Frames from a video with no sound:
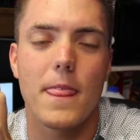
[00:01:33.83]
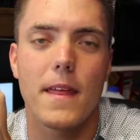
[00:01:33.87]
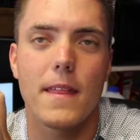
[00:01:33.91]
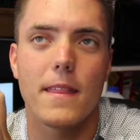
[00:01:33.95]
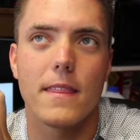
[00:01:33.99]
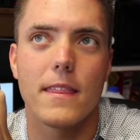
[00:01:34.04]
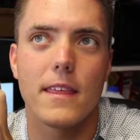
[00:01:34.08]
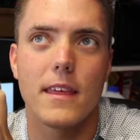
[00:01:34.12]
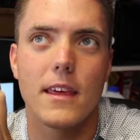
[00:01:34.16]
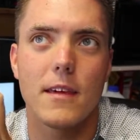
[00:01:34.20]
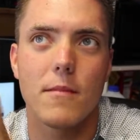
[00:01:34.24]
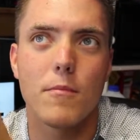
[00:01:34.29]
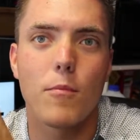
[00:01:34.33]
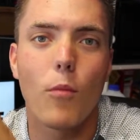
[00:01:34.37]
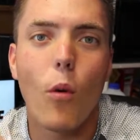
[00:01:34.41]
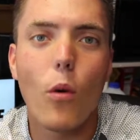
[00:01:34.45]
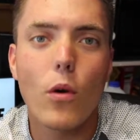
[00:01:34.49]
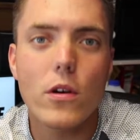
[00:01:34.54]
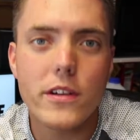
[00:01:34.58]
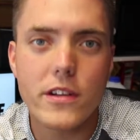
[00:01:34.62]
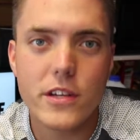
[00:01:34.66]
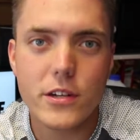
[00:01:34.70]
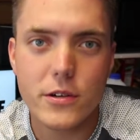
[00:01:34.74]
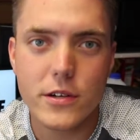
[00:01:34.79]
the
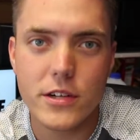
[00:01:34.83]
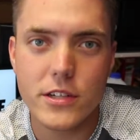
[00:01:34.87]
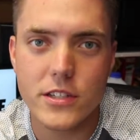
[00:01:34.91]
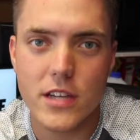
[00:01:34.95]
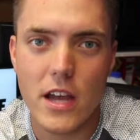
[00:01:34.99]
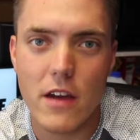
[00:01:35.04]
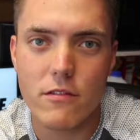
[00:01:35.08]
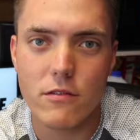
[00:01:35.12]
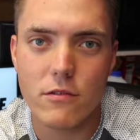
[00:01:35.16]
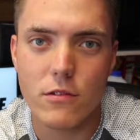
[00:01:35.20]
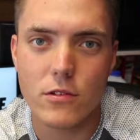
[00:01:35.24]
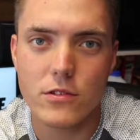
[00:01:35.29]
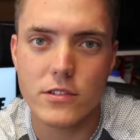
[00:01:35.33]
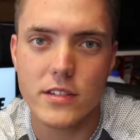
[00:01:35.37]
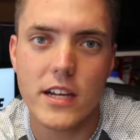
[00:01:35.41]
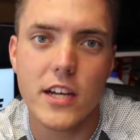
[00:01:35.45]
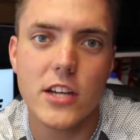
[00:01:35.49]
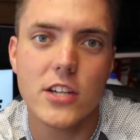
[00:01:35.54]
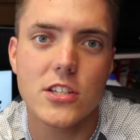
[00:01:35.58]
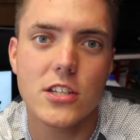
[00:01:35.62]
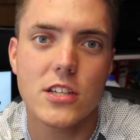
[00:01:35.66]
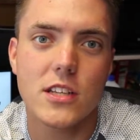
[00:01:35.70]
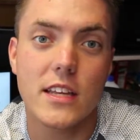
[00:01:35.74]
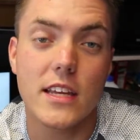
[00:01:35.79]
more degrees you have of
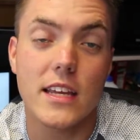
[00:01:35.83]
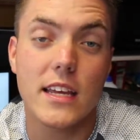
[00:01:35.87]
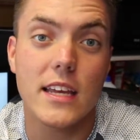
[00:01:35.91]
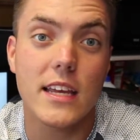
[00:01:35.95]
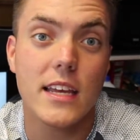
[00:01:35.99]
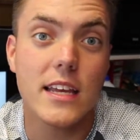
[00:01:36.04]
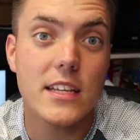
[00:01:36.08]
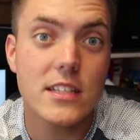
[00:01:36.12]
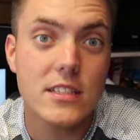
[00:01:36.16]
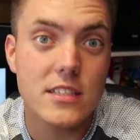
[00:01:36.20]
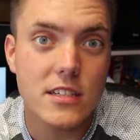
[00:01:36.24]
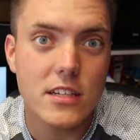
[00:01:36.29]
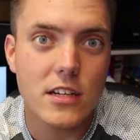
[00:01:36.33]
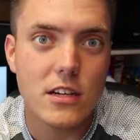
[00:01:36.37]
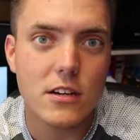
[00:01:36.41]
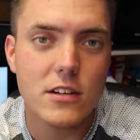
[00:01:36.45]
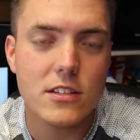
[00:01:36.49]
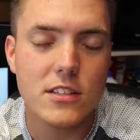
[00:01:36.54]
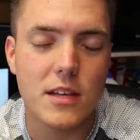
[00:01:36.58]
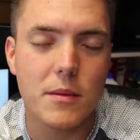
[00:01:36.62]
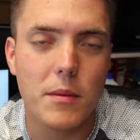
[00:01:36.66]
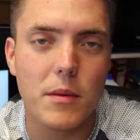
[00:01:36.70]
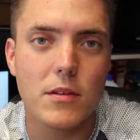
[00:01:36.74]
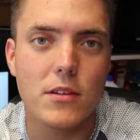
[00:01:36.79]
rotation, the easier
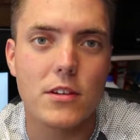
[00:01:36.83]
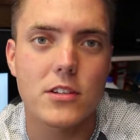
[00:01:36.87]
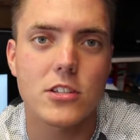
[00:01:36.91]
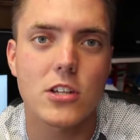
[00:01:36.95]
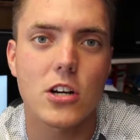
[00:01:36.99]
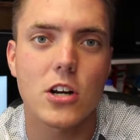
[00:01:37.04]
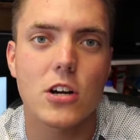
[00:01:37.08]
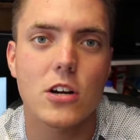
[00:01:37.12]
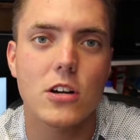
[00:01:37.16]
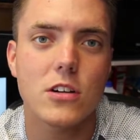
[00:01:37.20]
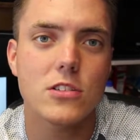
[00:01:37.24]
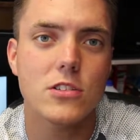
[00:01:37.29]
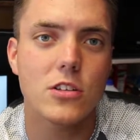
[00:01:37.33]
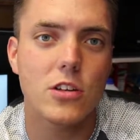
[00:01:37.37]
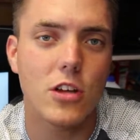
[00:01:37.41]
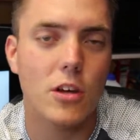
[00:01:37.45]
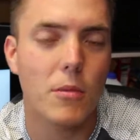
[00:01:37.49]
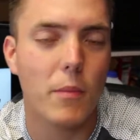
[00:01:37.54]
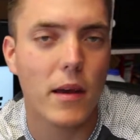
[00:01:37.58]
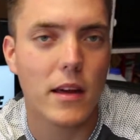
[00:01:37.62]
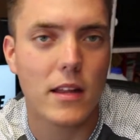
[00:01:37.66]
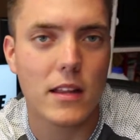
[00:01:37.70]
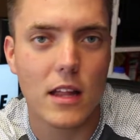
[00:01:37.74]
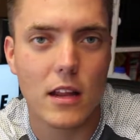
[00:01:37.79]
it's going to be able to turn, so you
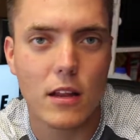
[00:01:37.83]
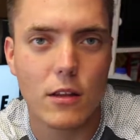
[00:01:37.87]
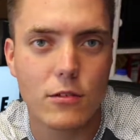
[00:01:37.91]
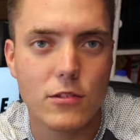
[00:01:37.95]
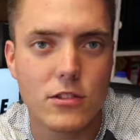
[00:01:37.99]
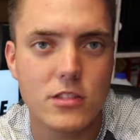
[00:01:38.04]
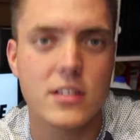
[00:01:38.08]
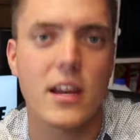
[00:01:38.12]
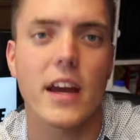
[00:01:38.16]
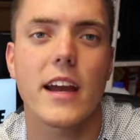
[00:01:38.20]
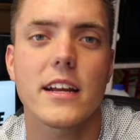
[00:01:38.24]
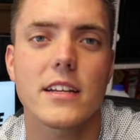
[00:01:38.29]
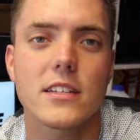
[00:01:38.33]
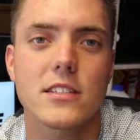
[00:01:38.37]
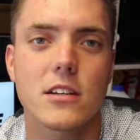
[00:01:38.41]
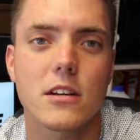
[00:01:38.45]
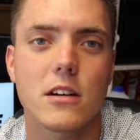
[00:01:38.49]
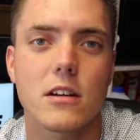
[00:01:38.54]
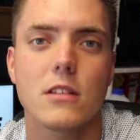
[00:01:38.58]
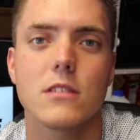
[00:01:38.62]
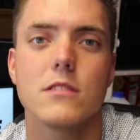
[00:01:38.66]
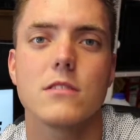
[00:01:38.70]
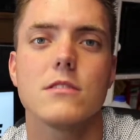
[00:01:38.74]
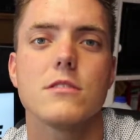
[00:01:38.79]
can make a lot of those tight
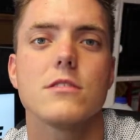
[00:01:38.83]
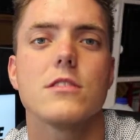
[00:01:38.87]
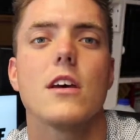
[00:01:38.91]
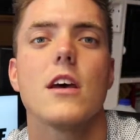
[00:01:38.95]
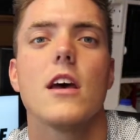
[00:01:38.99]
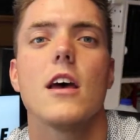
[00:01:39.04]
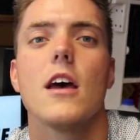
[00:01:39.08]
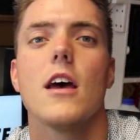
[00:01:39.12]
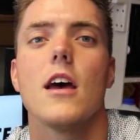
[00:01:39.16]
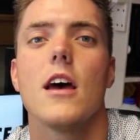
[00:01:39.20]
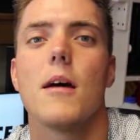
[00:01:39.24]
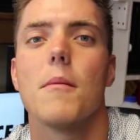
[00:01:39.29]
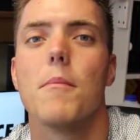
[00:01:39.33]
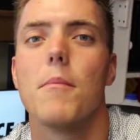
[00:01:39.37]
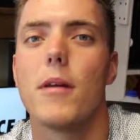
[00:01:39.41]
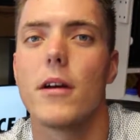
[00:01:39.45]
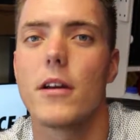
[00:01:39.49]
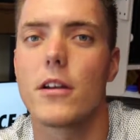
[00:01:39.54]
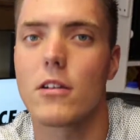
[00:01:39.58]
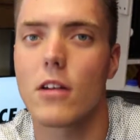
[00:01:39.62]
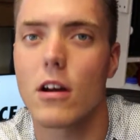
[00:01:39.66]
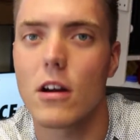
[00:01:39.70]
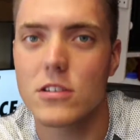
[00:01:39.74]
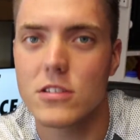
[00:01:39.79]
turns, but
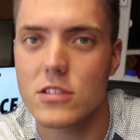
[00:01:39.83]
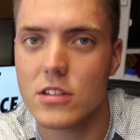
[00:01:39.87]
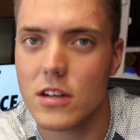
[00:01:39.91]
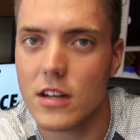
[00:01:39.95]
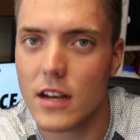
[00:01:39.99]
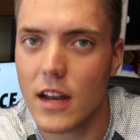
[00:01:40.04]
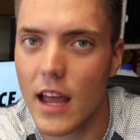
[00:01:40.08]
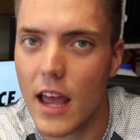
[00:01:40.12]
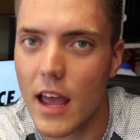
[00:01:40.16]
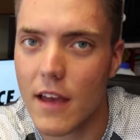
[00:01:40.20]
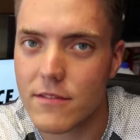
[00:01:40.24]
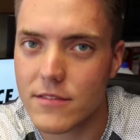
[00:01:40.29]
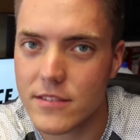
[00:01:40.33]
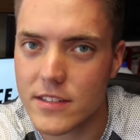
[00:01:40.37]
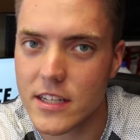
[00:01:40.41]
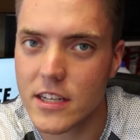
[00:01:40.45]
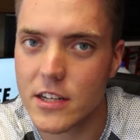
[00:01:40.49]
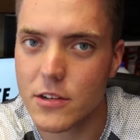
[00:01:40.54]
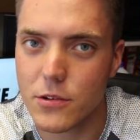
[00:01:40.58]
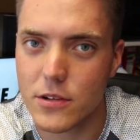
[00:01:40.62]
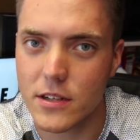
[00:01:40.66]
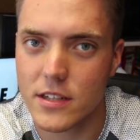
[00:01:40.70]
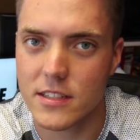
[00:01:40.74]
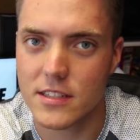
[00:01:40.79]
you're also going to have
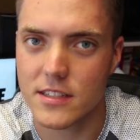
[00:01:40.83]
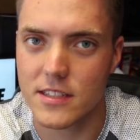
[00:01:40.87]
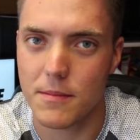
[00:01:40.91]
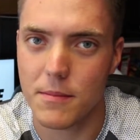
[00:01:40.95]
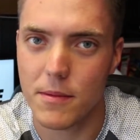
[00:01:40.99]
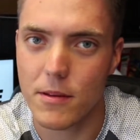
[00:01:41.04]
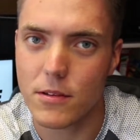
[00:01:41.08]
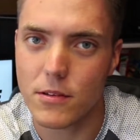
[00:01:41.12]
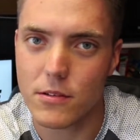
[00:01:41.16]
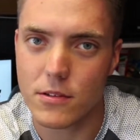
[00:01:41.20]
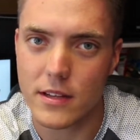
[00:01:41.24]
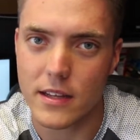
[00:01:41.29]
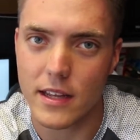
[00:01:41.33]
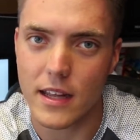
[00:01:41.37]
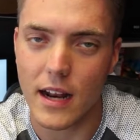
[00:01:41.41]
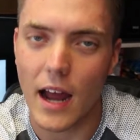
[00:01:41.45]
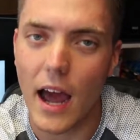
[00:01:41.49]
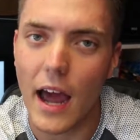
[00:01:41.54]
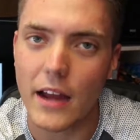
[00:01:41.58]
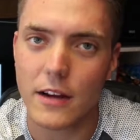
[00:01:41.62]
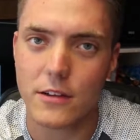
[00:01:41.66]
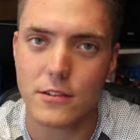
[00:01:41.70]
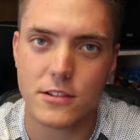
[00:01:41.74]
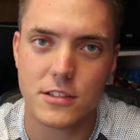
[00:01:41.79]
decreased stability at
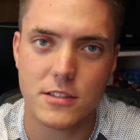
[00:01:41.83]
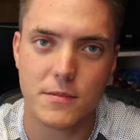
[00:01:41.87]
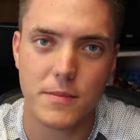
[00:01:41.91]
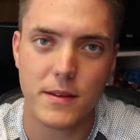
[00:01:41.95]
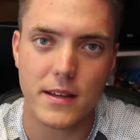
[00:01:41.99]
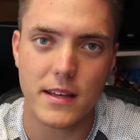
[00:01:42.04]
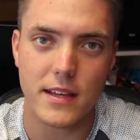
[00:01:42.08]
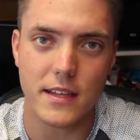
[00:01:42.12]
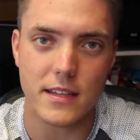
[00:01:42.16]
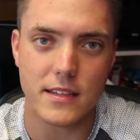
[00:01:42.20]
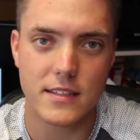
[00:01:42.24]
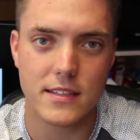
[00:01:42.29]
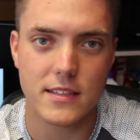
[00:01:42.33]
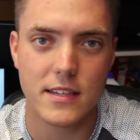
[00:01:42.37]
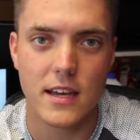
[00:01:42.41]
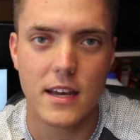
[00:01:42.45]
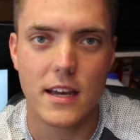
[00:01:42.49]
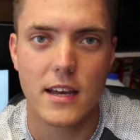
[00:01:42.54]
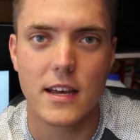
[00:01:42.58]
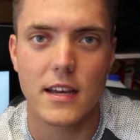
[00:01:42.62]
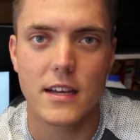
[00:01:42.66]
higher speeds.